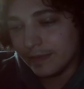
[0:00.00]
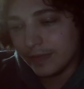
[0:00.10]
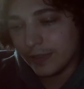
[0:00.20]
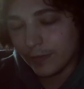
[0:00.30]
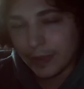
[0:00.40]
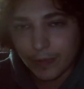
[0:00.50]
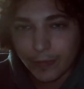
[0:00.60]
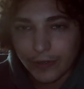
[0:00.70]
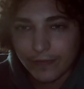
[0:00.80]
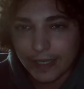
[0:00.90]
There are people
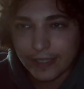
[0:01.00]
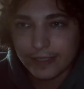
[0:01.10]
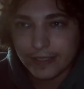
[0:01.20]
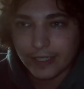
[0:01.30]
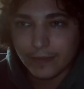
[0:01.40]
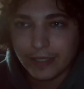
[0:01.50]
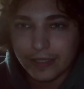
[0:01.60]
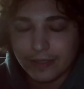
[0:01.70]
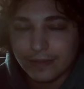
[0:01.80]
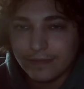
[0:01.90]
more advanced. They could
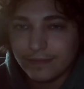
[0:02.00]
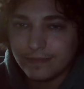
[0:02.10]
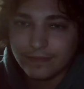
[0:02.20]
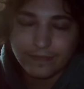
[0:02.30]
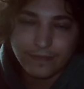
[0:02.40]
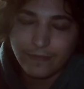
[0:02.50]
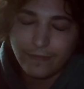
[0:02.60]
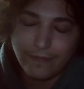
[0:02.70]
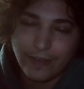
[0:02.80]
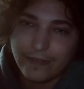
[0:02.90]
be
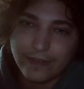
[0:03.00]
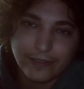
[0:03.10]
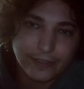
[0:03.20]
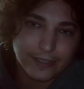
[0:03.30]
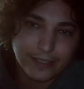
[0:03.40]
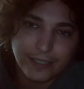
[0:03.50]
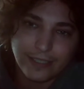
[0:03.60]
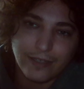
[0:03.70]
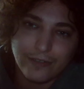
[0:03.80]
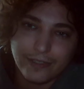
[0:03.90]
500,
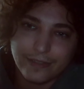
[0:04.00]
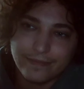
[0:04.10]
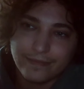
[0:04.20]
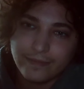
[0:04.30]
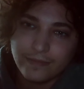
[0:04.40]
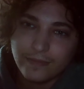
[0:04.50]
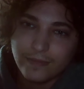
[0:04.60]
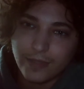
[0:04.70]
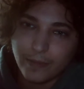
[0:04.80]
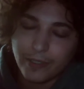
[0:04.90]
600.
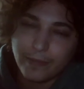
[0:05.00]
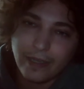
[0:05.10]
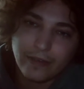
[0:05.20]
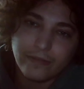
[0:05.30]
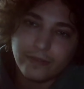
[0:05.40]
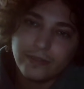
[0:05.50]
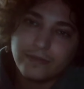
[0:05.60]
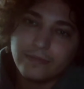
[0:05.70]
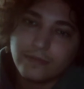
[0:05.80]
They're pretty powerful.